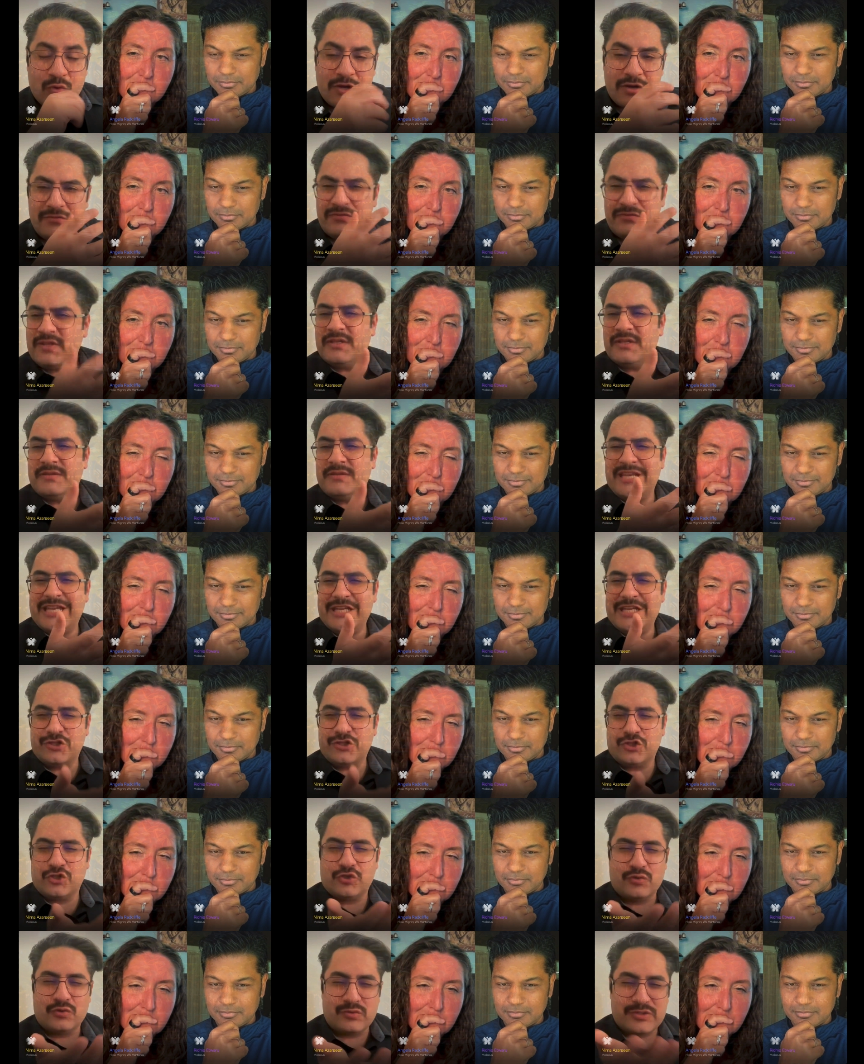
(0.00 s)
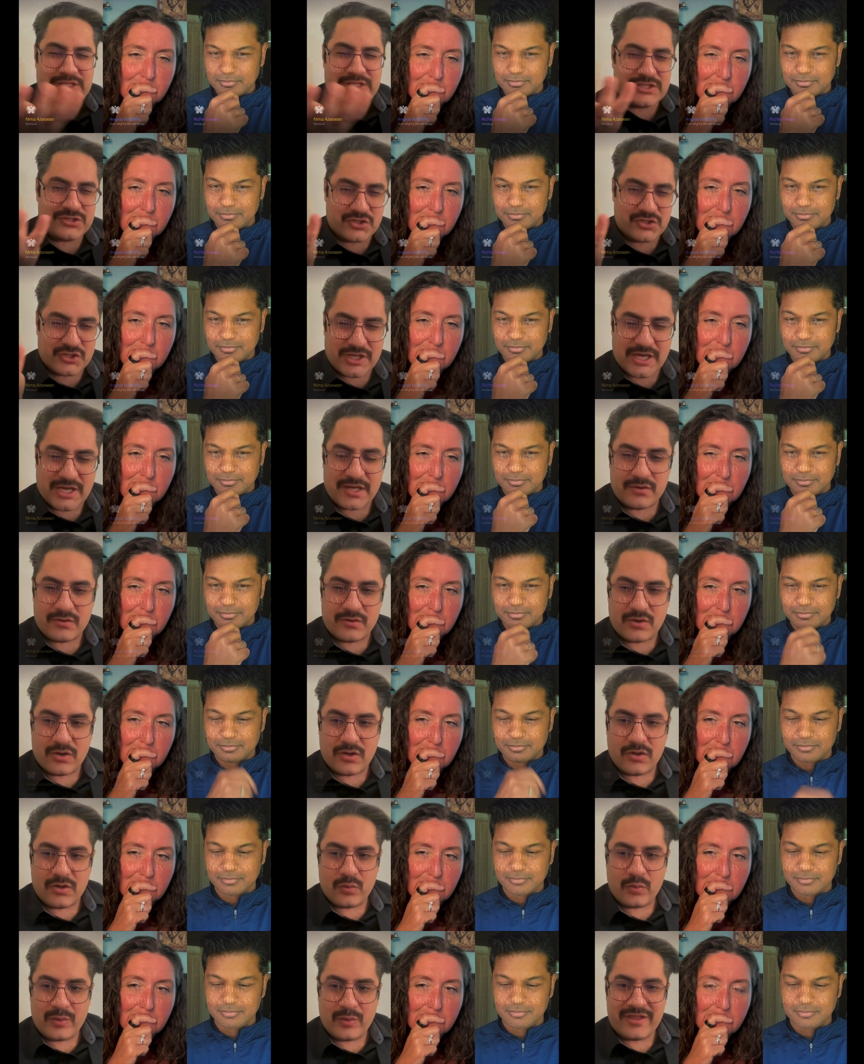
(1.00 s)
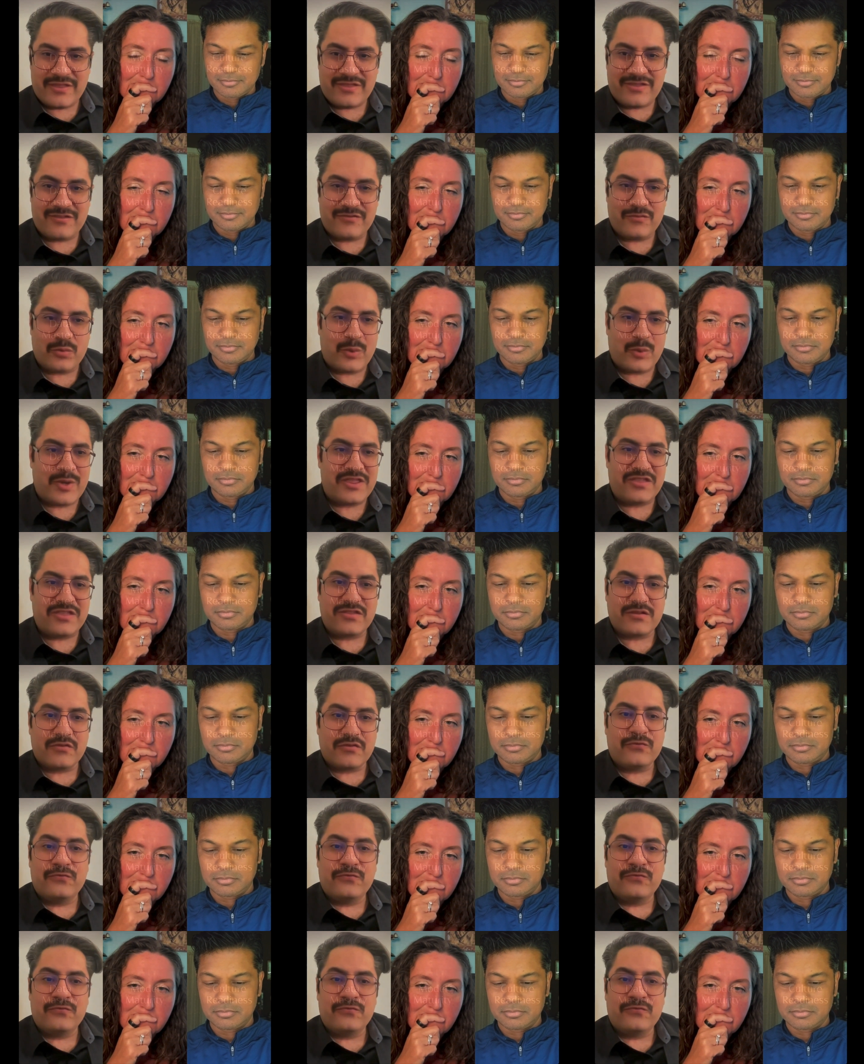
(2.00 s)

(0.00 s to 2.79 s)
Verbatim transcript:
Speaker 1: one of the issues in general with with